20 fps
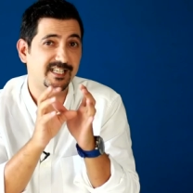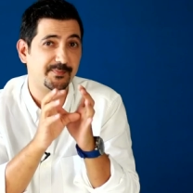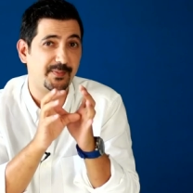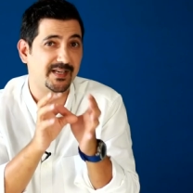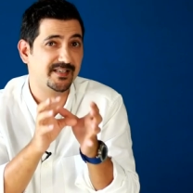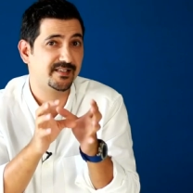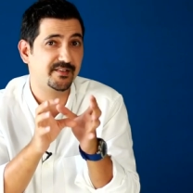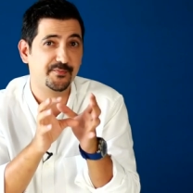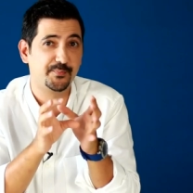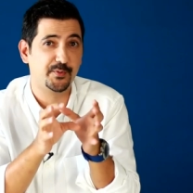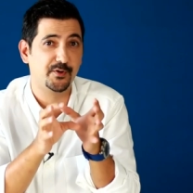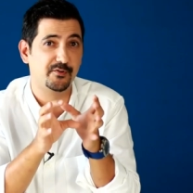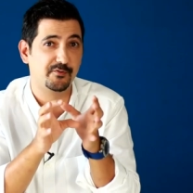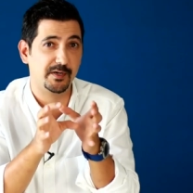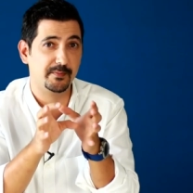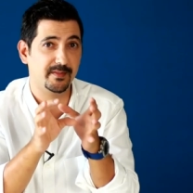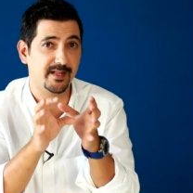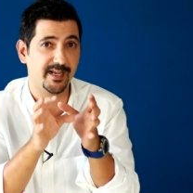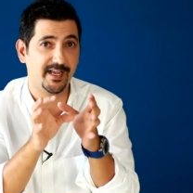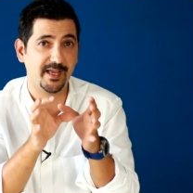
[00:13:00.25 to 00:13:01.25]
expensive
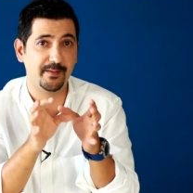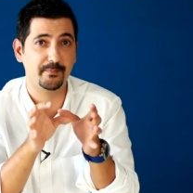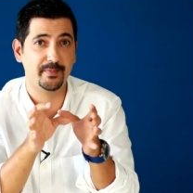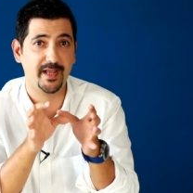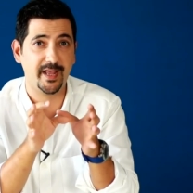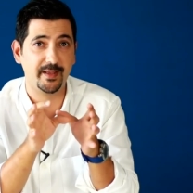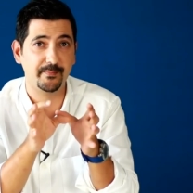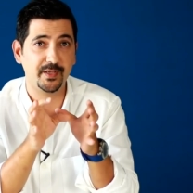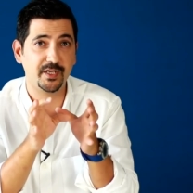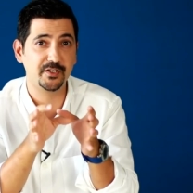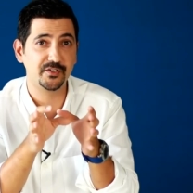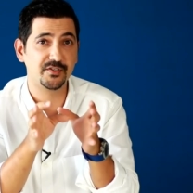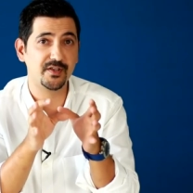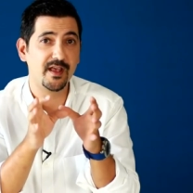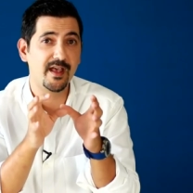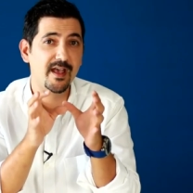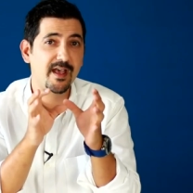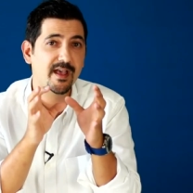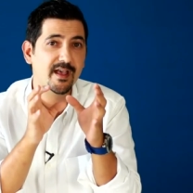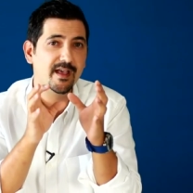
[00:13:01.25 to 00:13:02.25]
program like M B A,
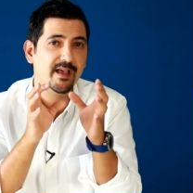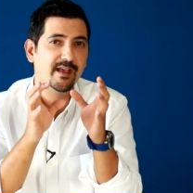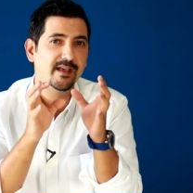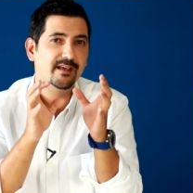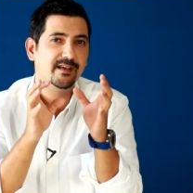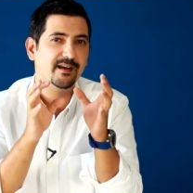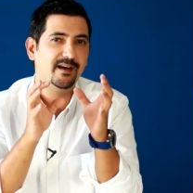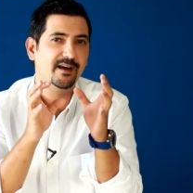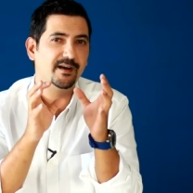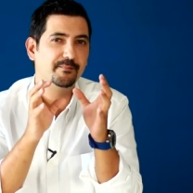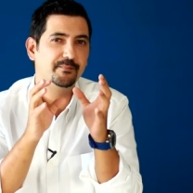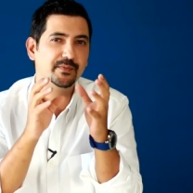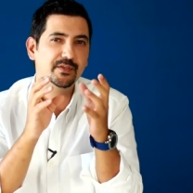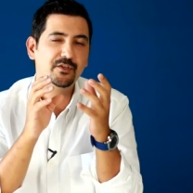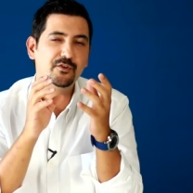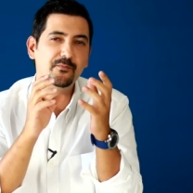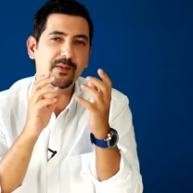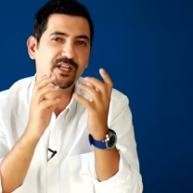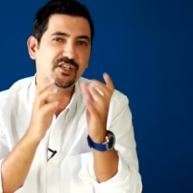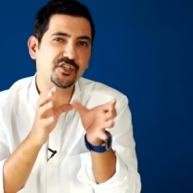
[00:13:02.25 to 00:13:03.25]
because uh,
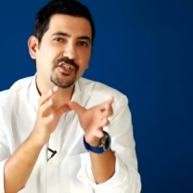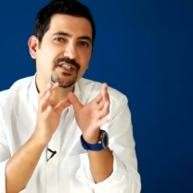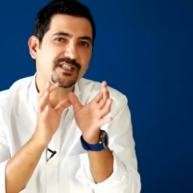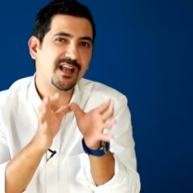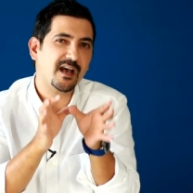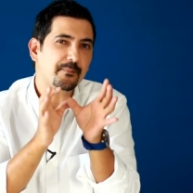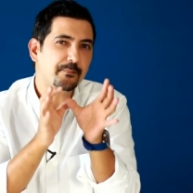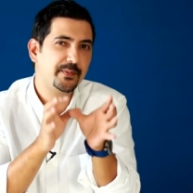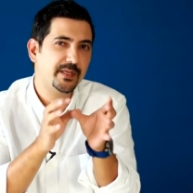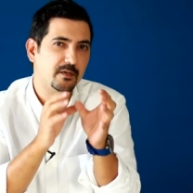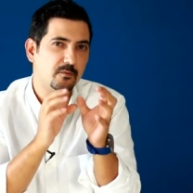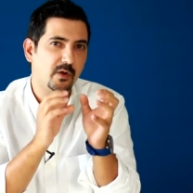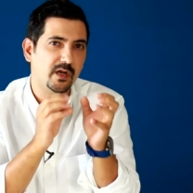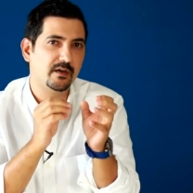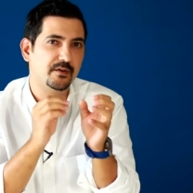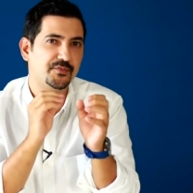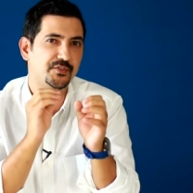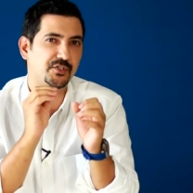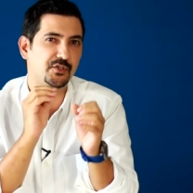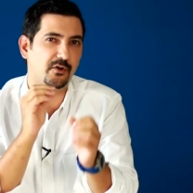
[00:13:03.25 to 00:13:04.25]
you may just not be
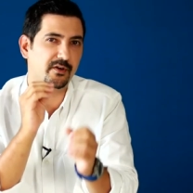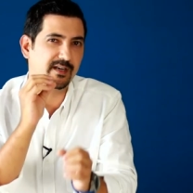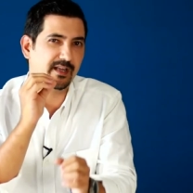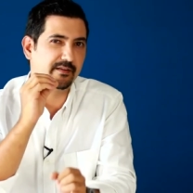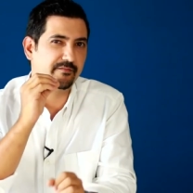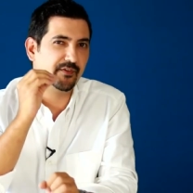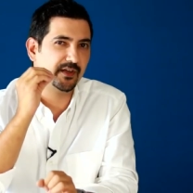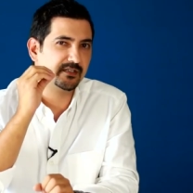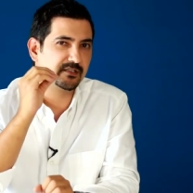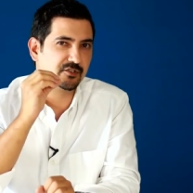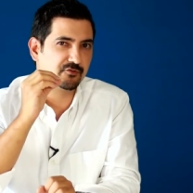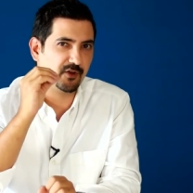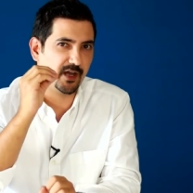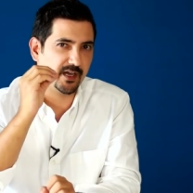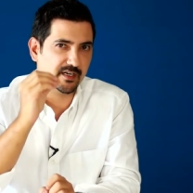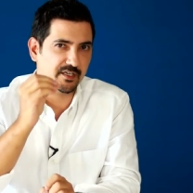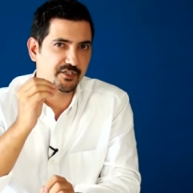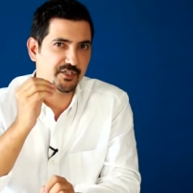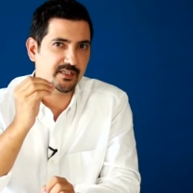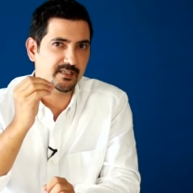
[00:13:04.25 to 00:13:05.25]
aware of certain advanced
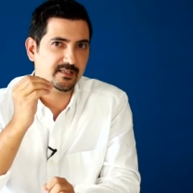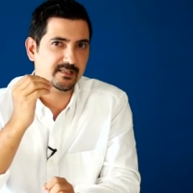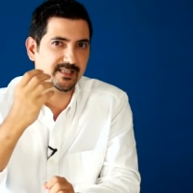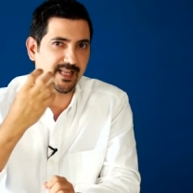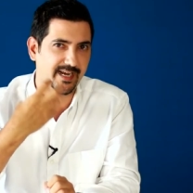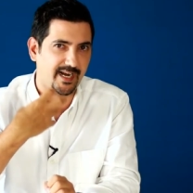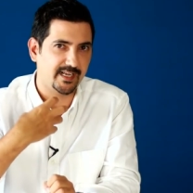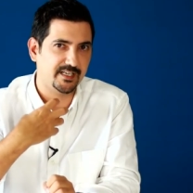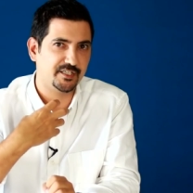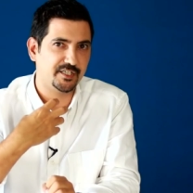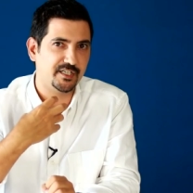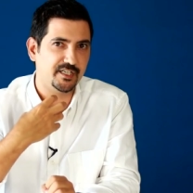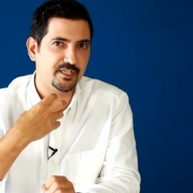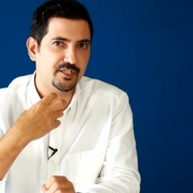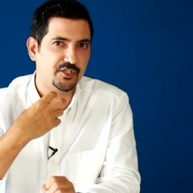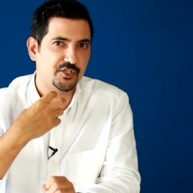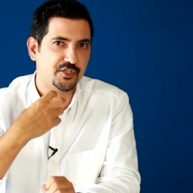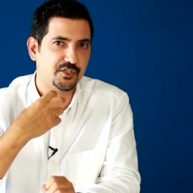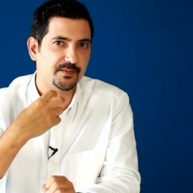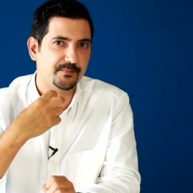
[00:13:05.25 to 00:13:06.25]
strategies that I
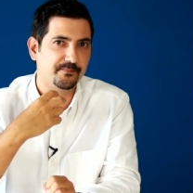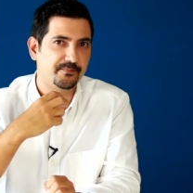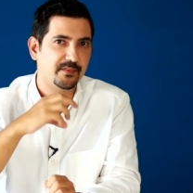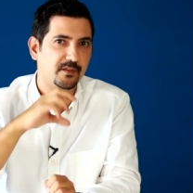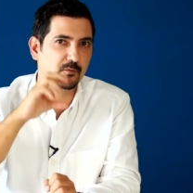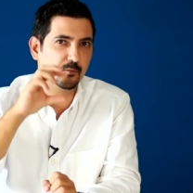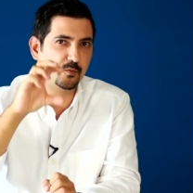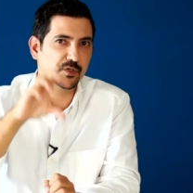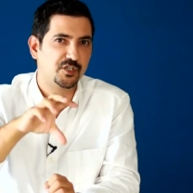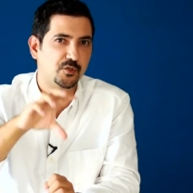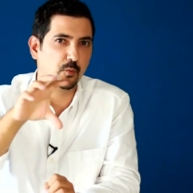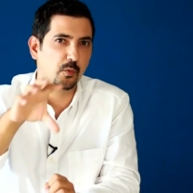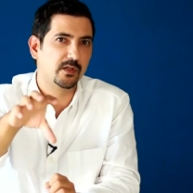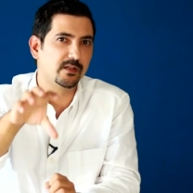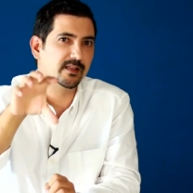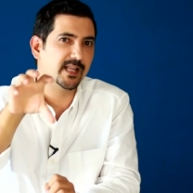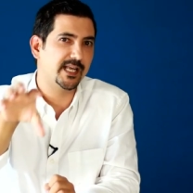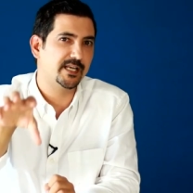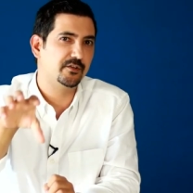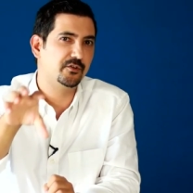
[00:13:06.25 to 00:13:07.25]
teach, which
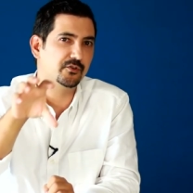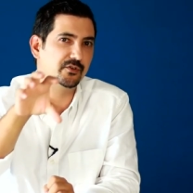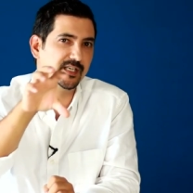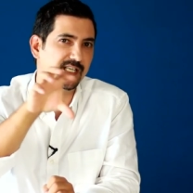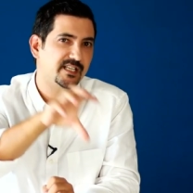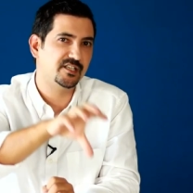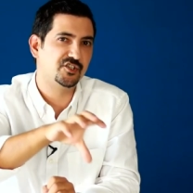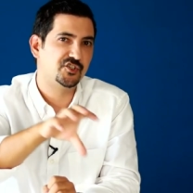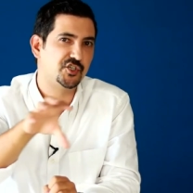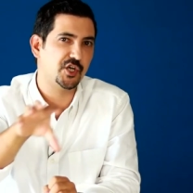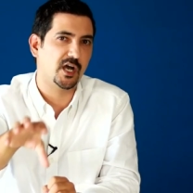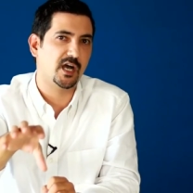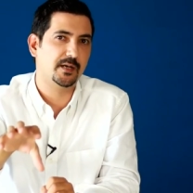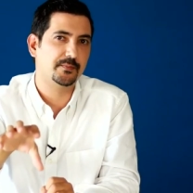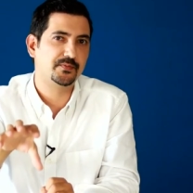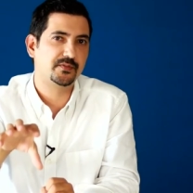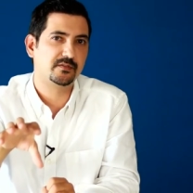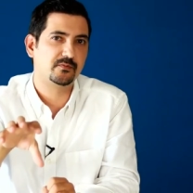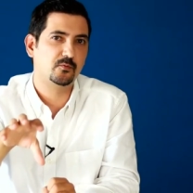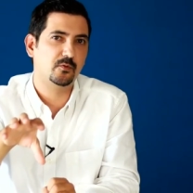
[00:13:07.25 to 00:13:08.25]
will land you these
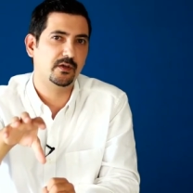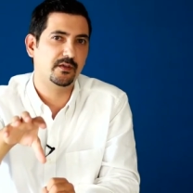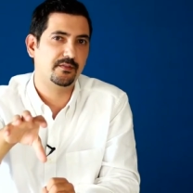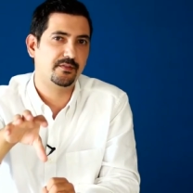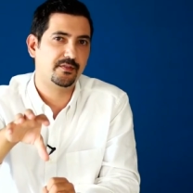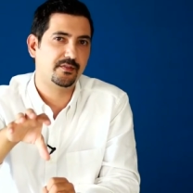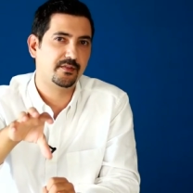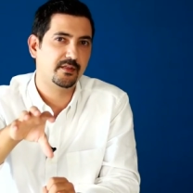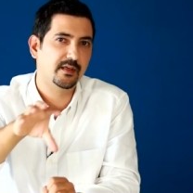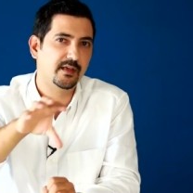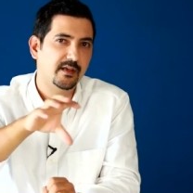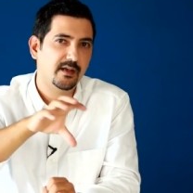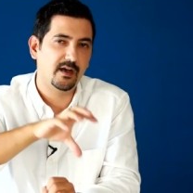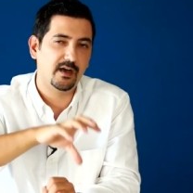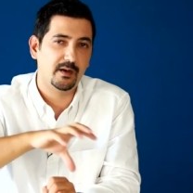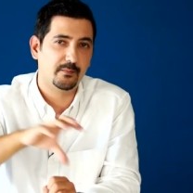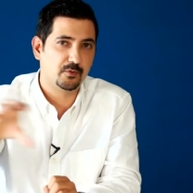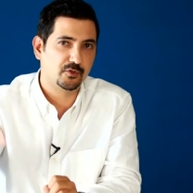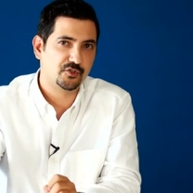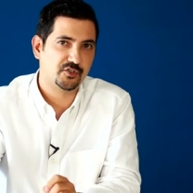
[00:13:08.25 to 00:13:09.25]
jobs with
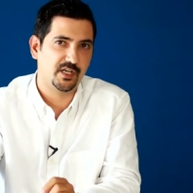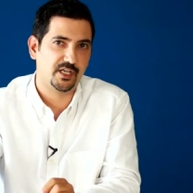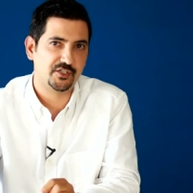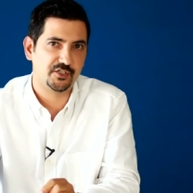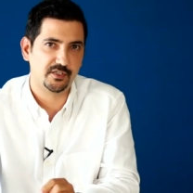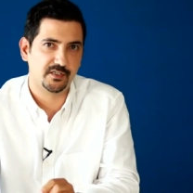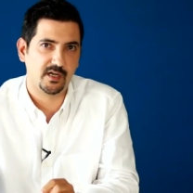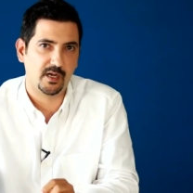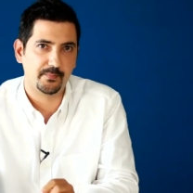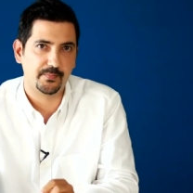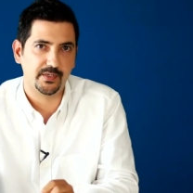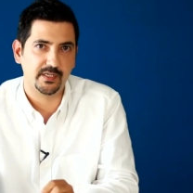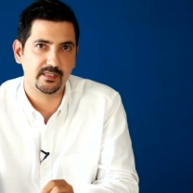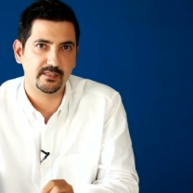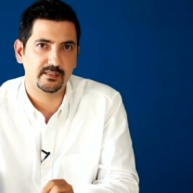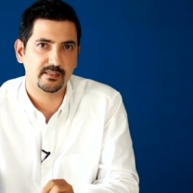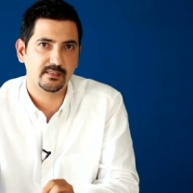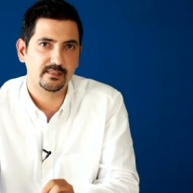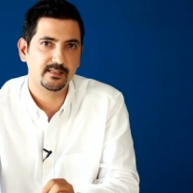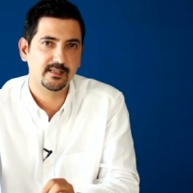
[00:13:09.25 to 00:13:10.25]
uh, multinational
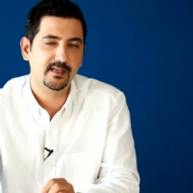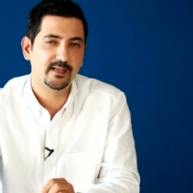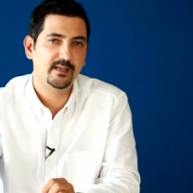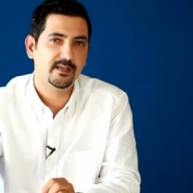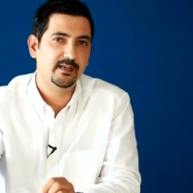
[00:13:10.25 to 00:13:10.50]
companies.